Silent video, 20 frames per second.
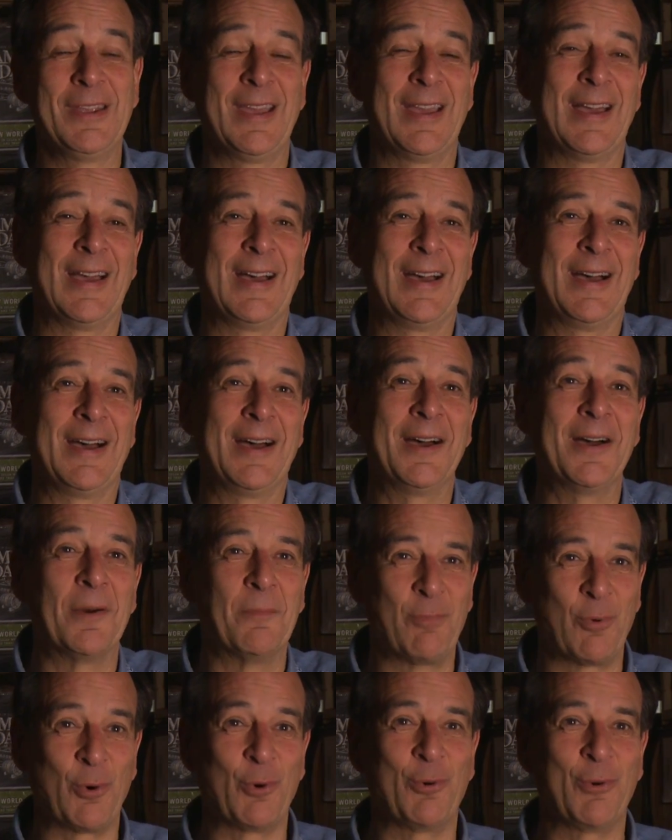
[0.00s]
a
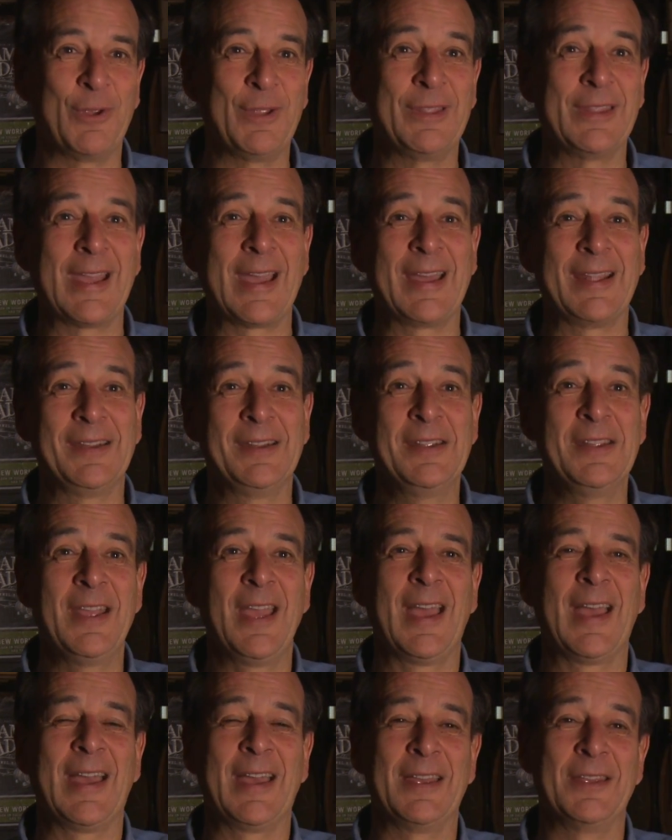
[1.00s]
brewery that
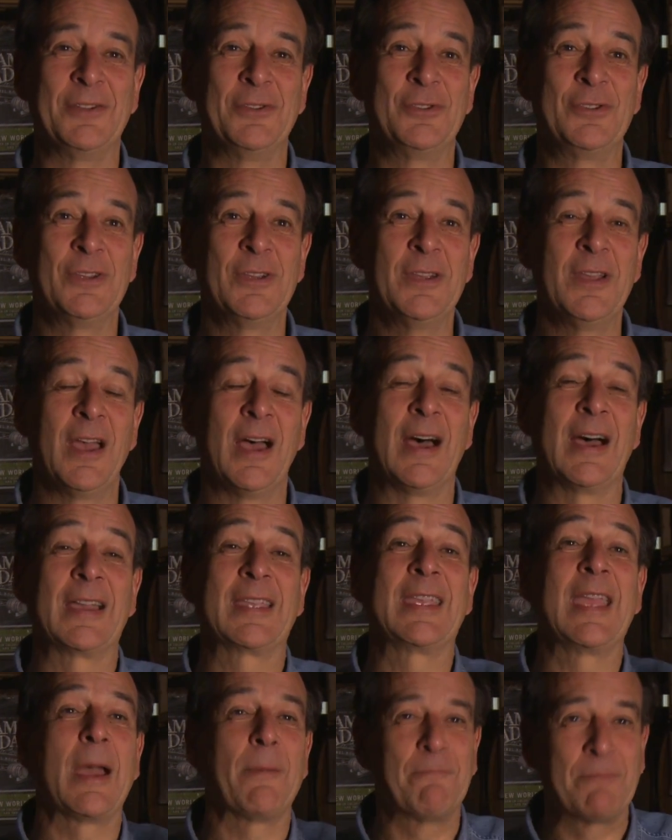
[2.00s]
has
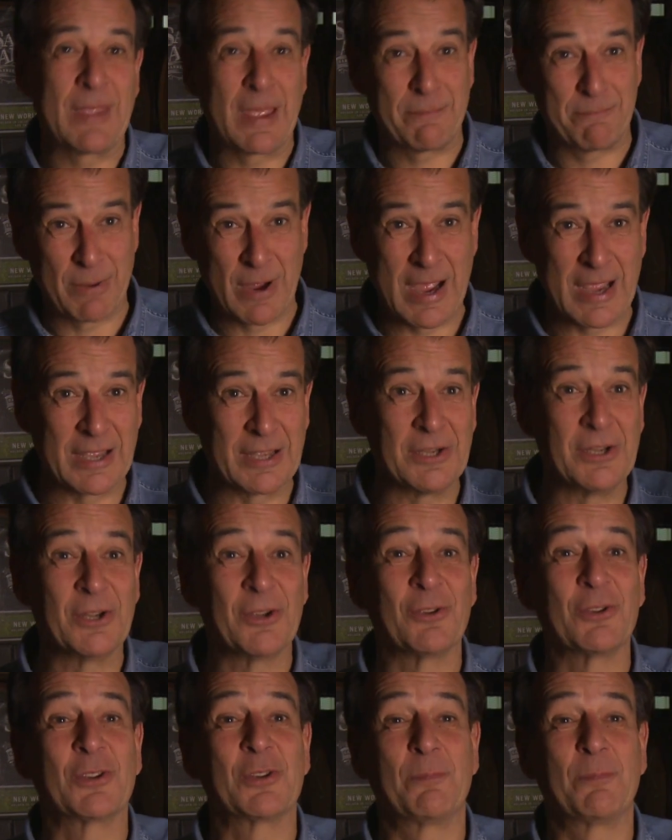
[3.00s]
kept that pioneering